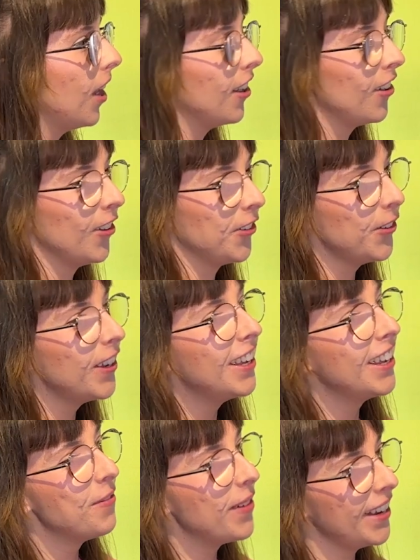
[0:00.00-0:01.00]
I don't know.
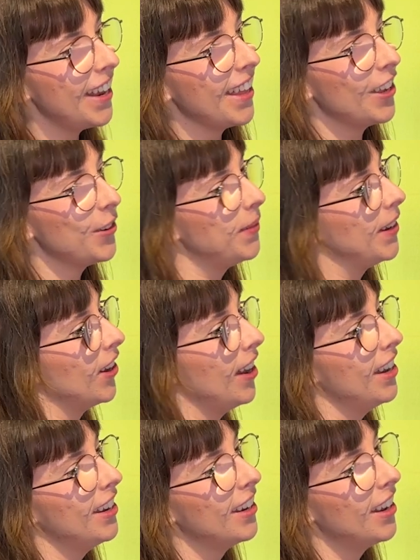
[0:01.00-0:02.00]
But that would be
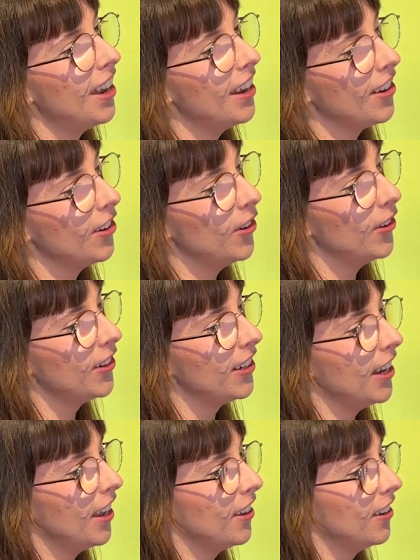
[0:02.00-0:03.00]
great. I don't know
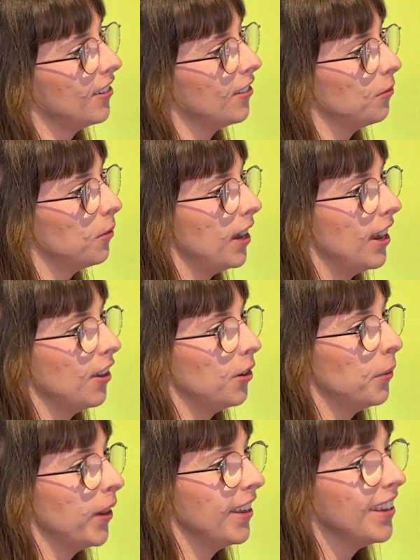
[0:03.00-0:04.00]
yet where or
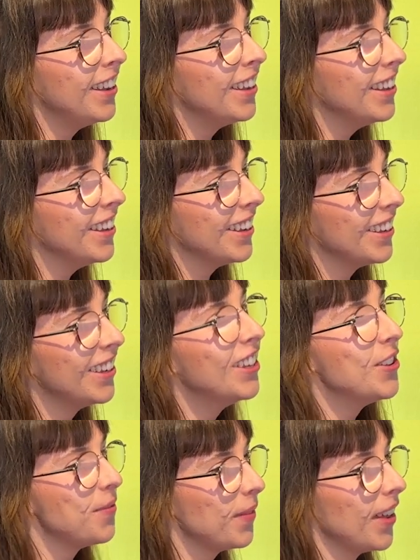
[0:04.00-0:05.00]
when.
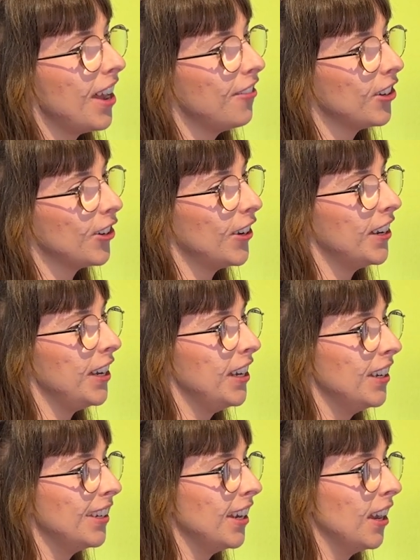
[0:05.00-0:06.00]
But I haven't got
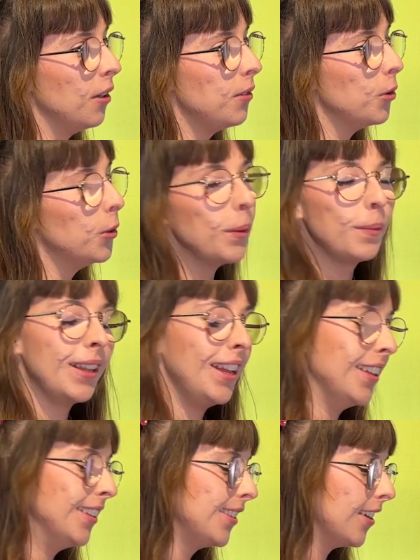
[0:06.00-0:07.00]
any, tour
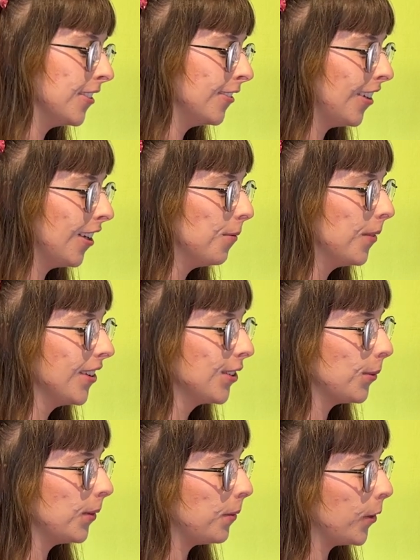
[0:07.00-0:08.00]
plans as of yet. But
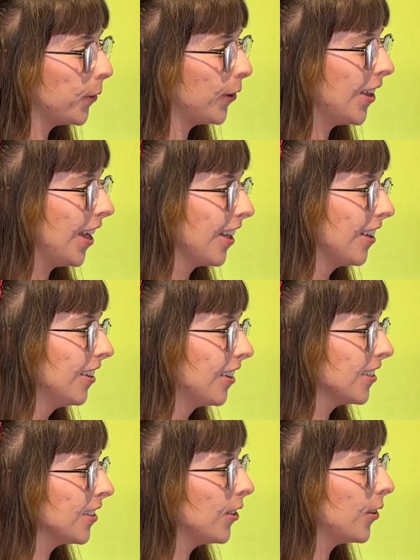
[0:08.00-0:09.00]
so many people like,
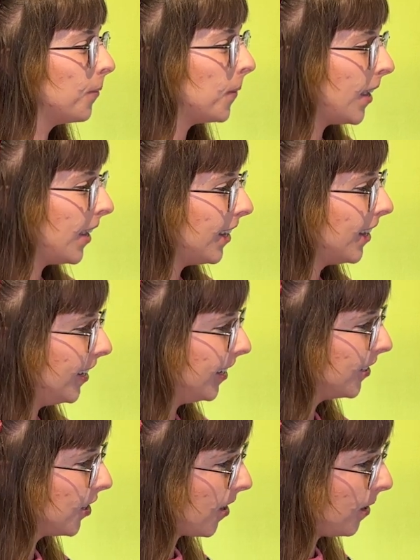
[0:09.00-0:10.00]
because a lot of my
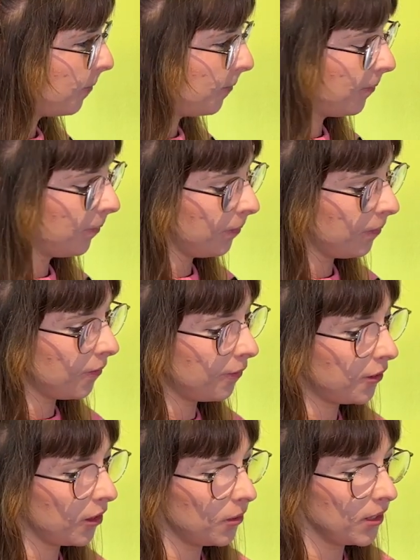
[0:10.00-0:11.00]
Instagram
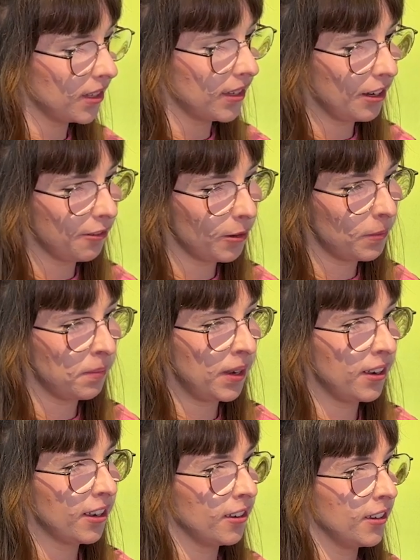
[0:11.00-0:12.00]
followers are like from
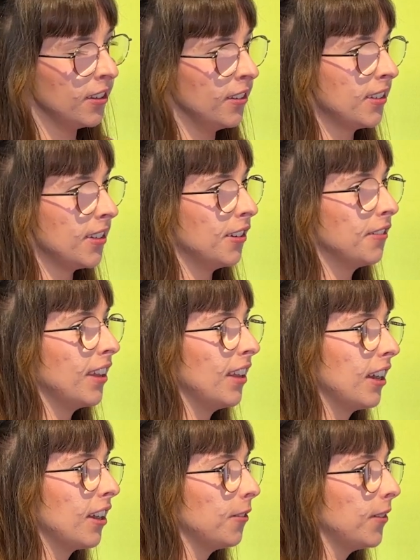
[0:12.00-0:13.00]
America and stuff. They're
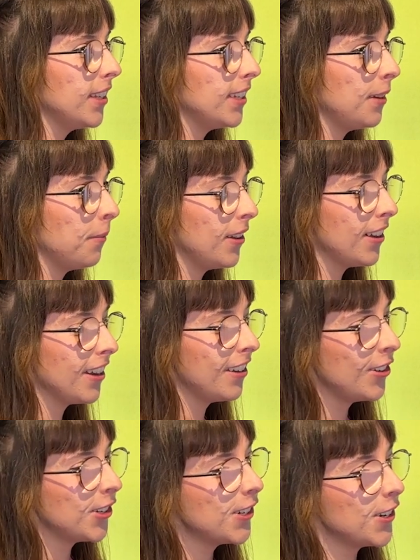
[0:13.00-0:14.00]
like, when's the American
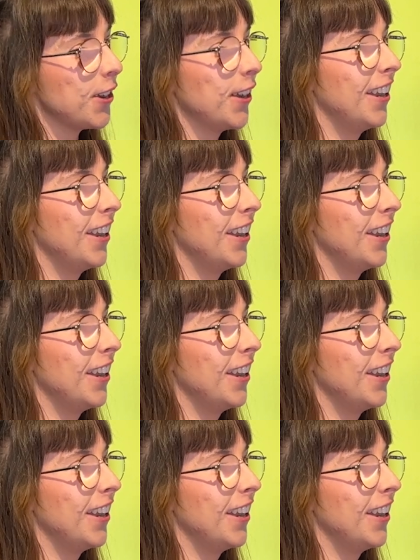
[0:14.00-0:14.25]
tour?